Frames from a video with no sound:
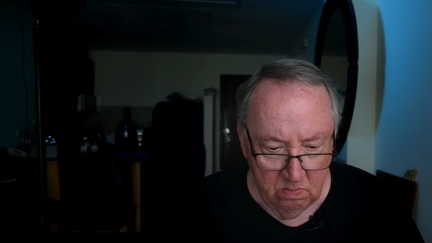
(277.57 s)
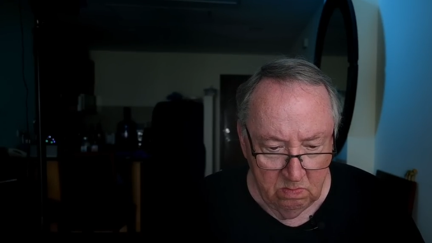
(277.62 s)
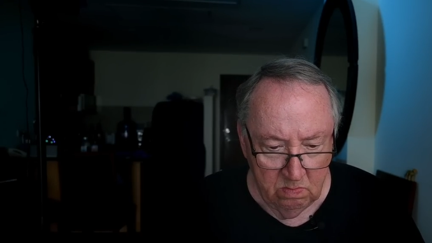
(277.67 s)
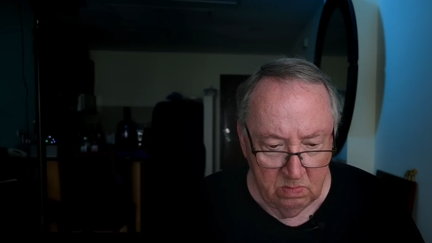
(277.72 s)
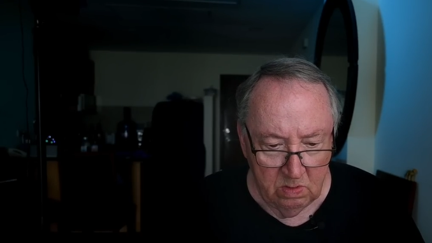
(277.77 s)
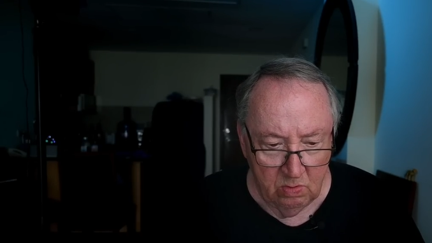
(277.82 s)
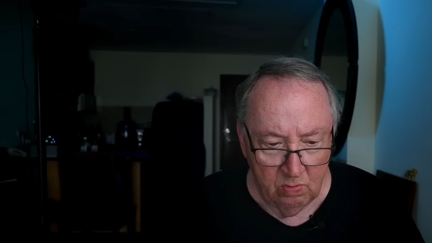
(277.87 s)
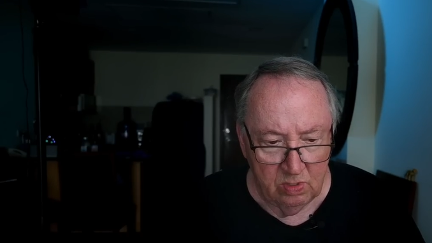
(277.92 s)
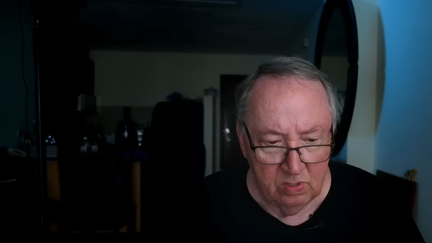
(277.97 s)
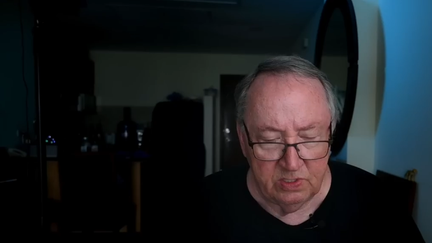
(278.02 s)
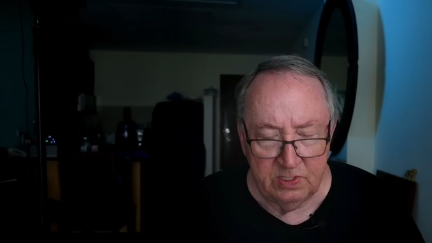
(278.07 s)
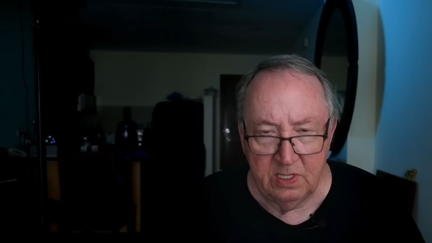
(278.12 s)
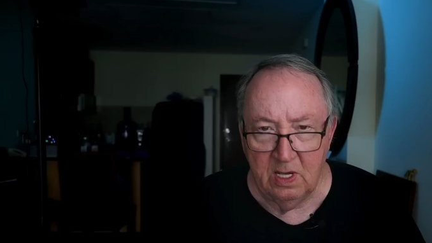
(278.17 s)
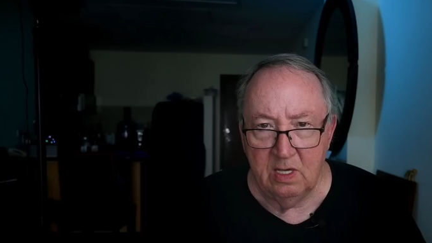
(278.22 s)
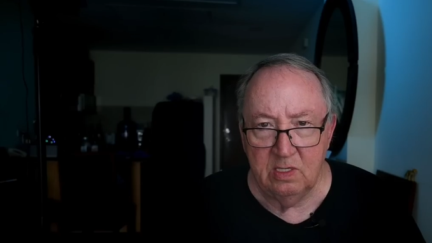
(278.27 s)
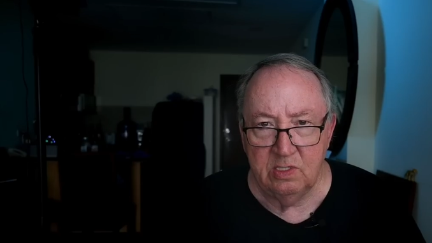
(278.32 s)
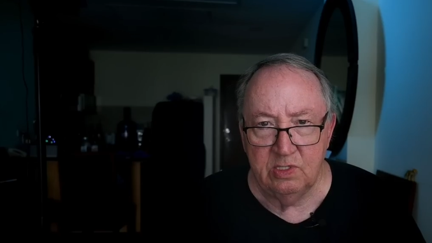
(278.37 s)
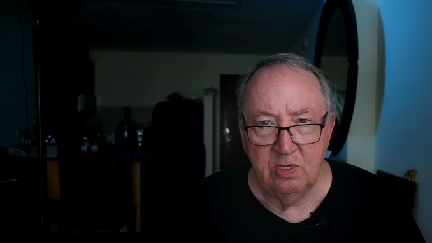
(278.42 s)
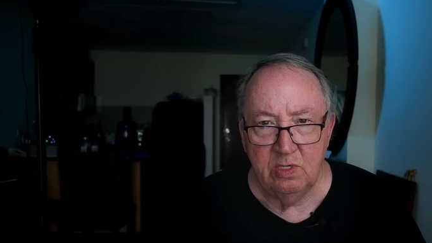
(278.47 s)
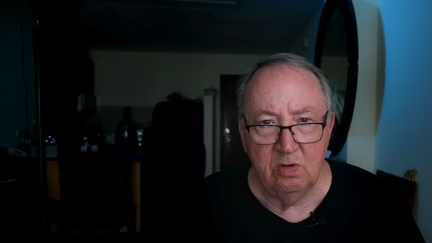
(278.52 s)
I wear
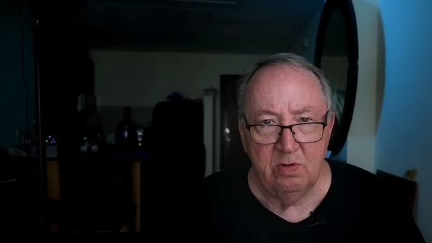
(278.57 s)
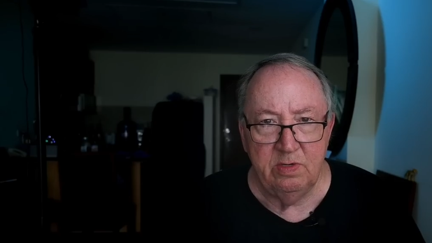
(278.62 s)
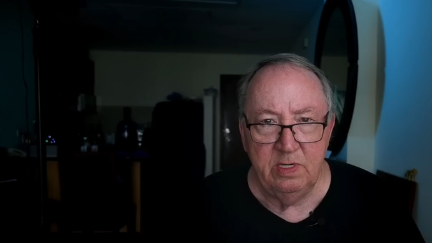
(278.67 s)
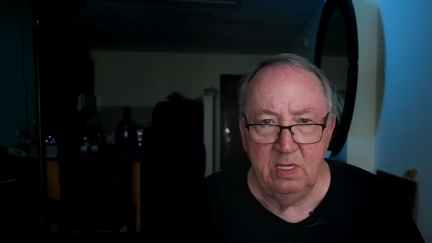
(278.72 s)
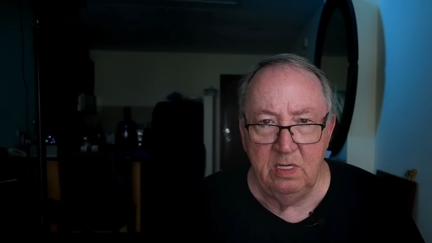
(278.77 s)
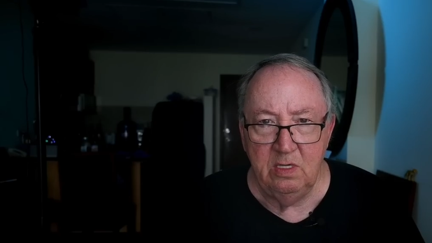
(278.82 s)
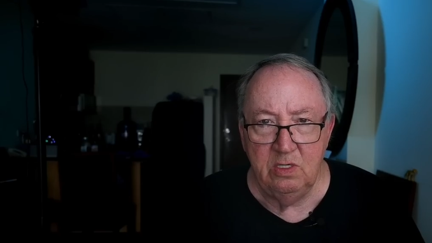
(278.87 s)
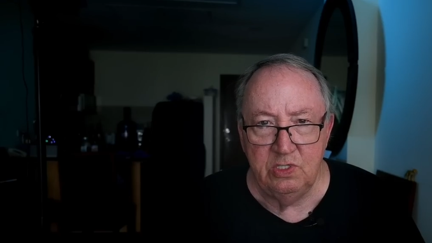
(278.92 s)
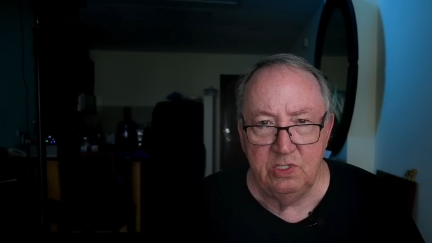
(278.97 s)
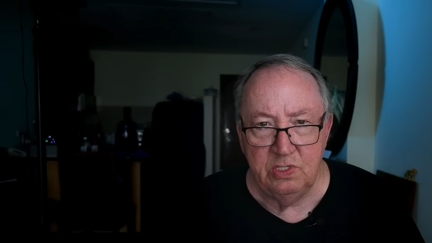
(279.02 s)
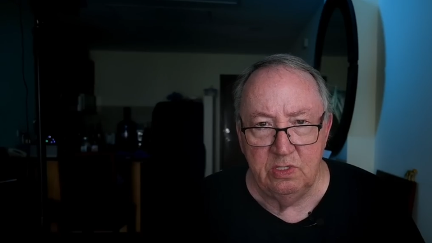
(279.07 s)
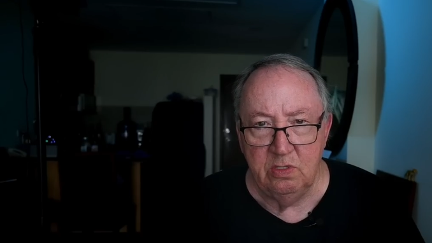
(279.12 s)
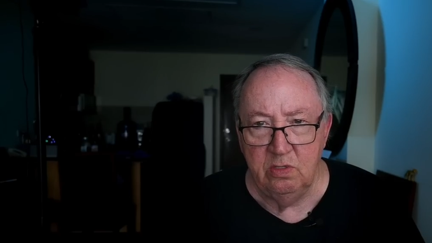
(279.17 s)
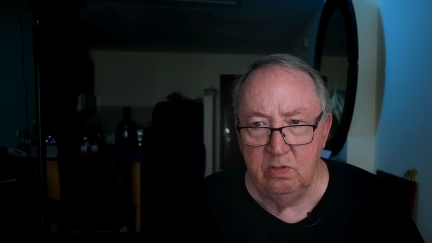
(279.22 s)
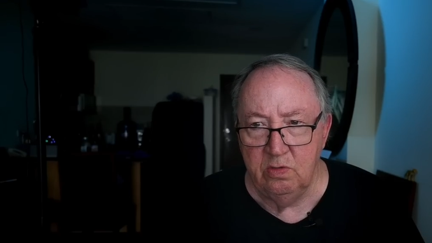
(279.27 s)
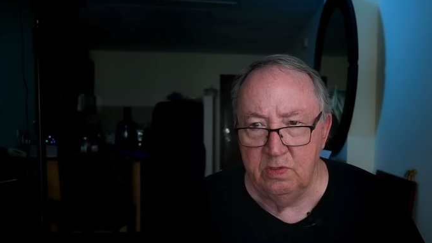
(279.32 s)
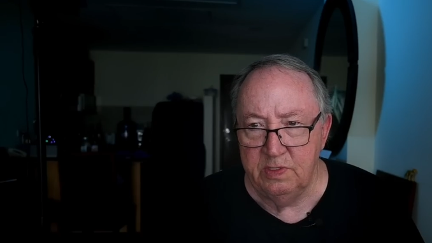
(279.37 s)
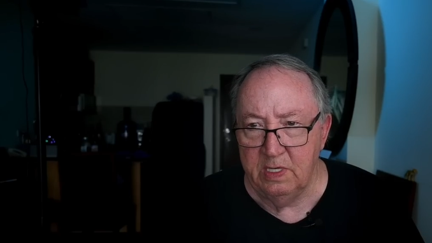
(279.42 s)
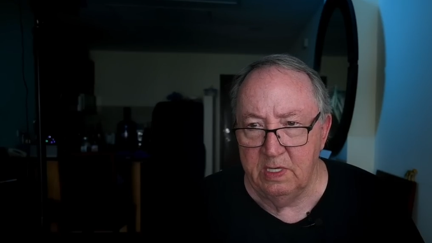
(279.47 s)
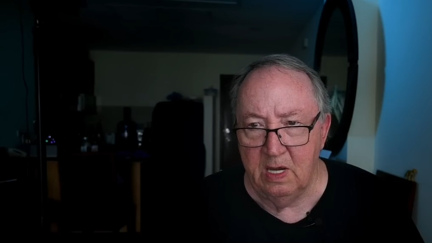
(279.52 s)
size 13
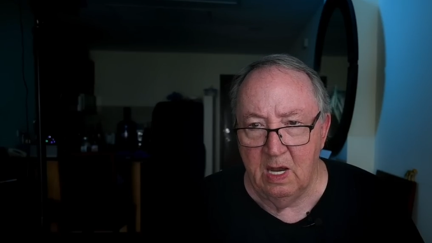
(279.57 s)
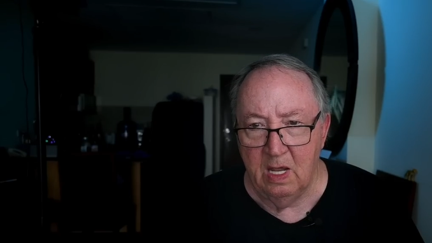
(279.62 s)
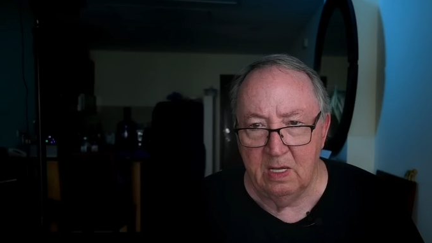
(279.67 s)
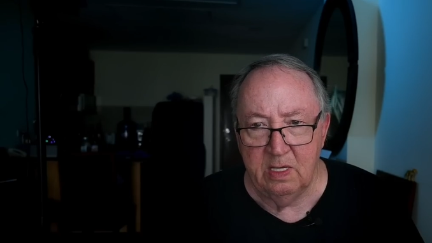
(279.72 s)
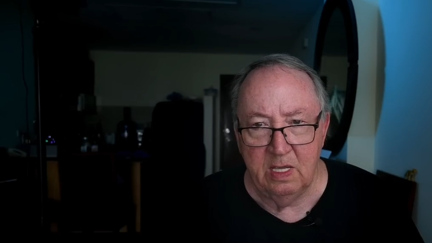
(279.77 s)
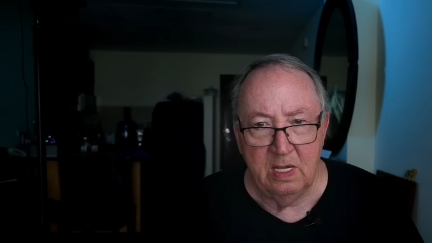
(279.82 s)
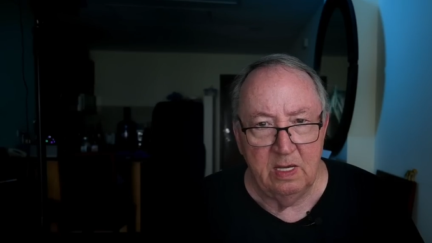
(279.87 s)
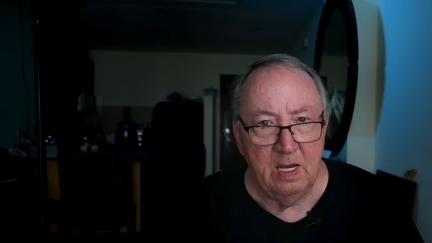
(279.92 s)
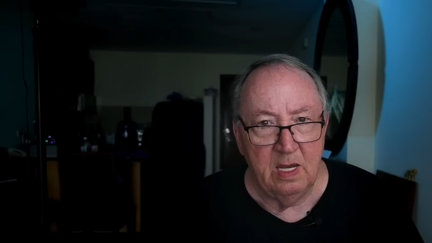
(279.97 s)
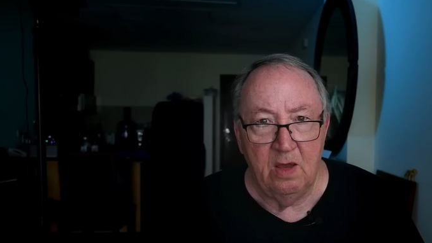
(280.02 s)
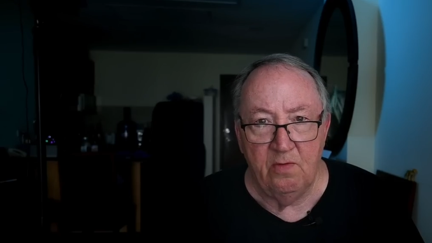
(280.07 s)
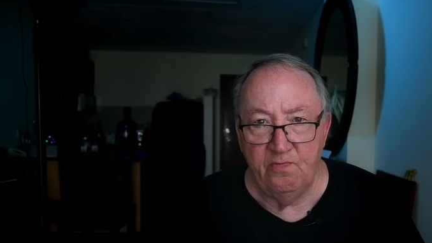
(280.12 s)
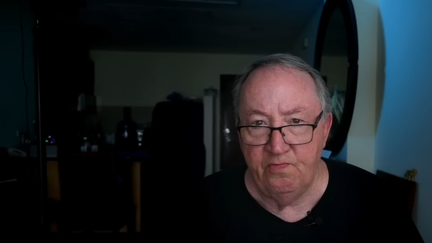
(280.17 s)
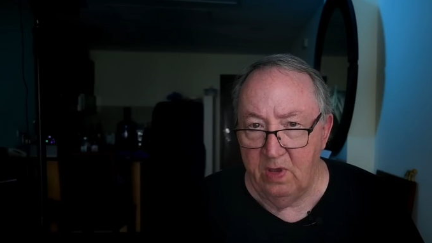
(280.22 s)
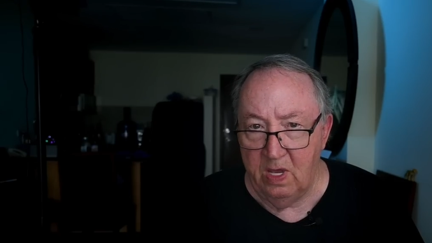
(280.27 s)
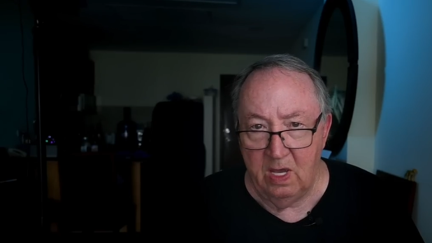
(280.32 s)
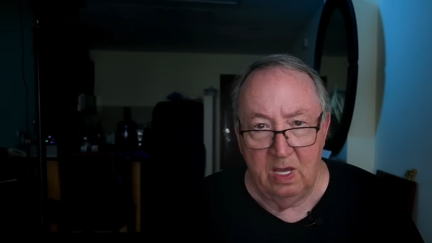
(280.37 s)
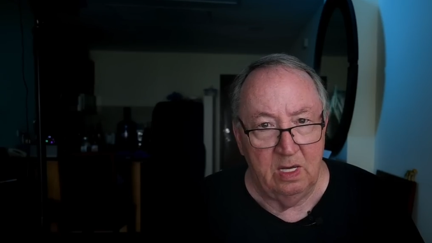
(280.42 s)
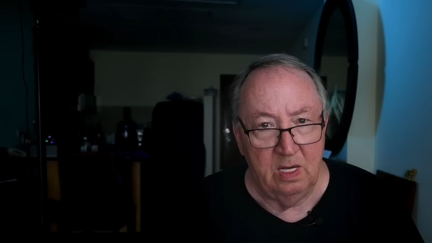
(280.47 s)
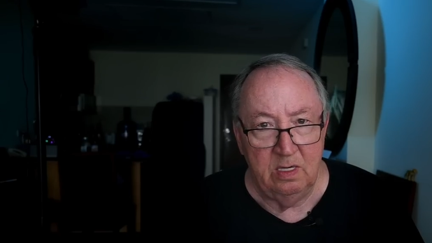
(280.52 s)
shoes, and I cannot
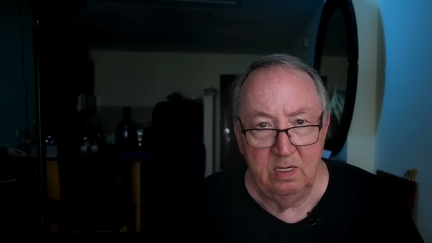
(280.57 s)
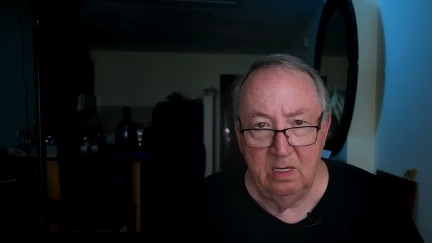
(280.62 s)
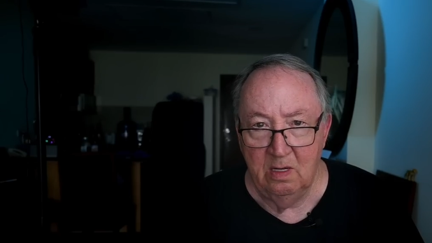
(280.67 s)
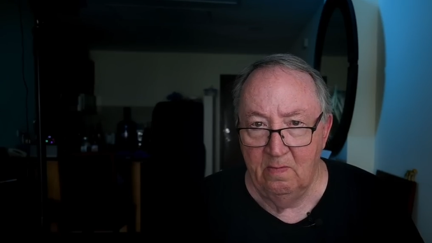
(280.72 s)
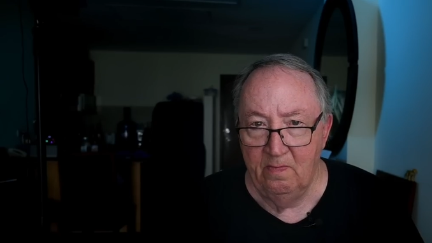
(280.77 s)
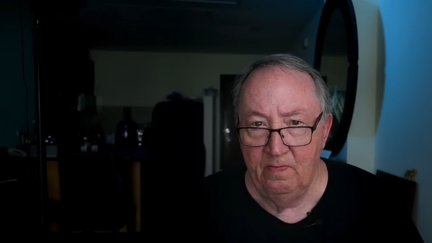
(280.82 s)
find